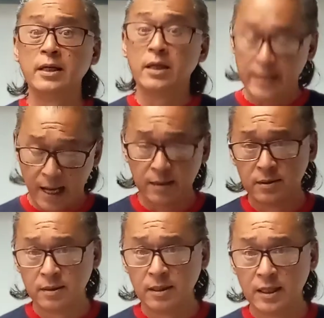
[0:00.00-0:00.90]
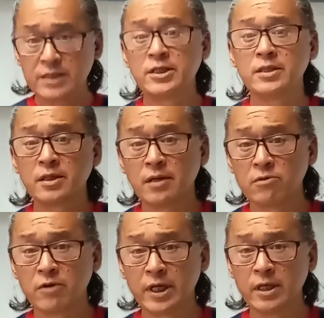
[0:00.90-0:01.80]
yeah. Let's hit the ground
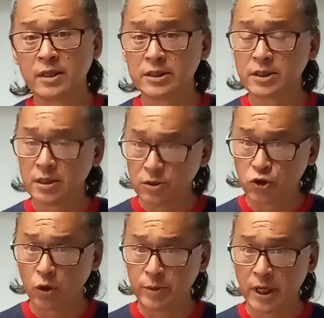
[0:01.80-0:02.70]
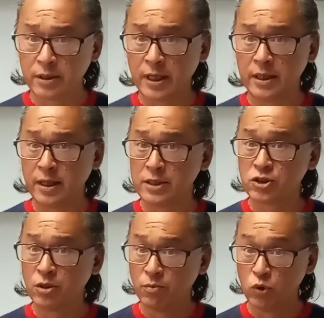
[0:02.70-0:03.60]
running, let's get the job done, and let's
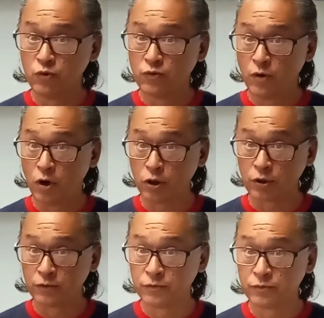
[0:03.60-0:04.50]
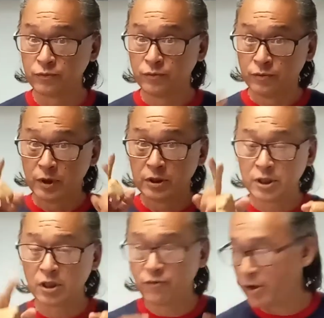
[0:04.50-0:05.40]
move on.
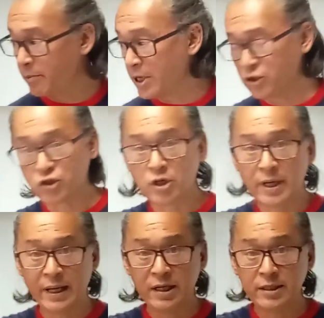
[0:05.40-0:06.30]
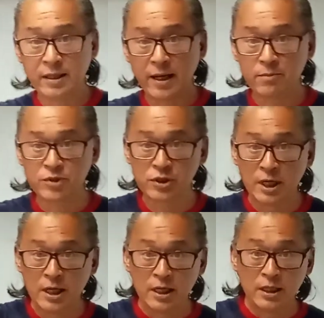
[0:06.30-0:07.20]
Thank you very much. LED lamps,
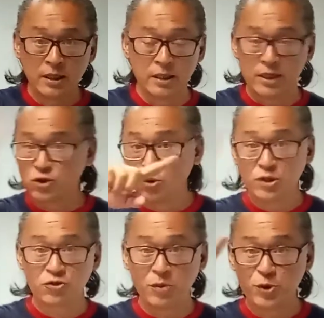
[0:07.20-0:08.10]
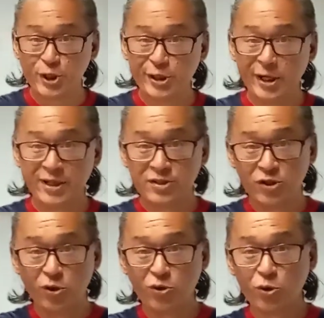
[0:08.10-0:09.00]
there's no description in the links. You
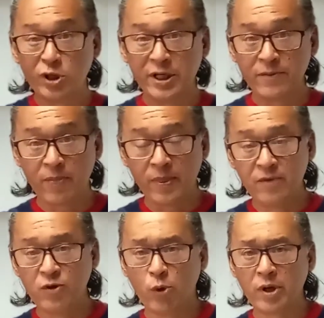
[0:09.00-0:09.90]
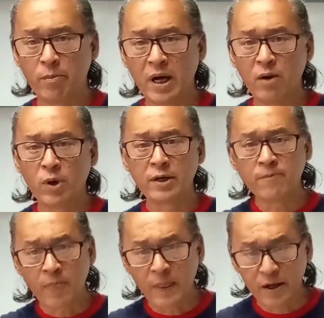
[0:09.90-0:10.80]
go Google it. If you want to buy one,
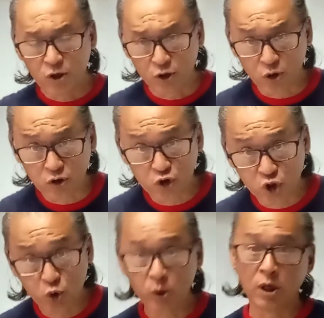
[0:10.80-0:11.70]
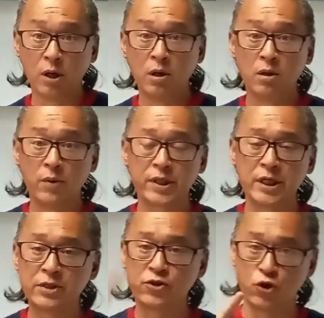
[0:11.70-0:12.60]
you're not sure whether
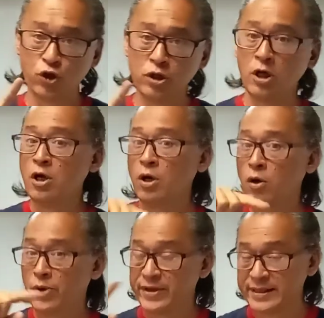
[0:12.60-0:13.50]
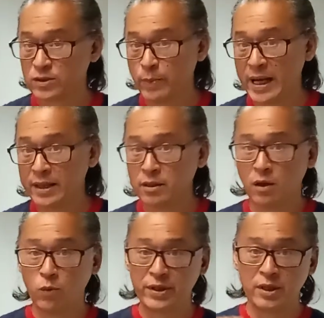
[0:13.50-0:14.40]
it's good or whether it's bad
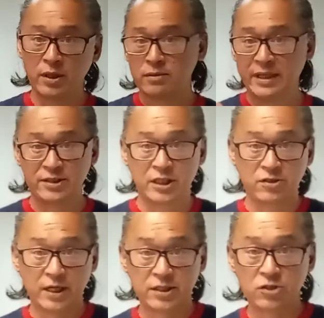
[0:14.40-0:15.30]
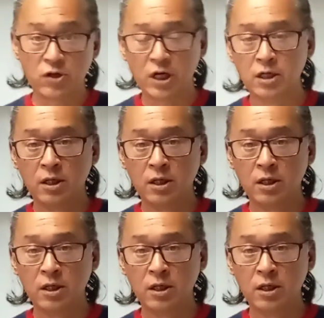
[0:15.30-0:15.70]
or whether etc.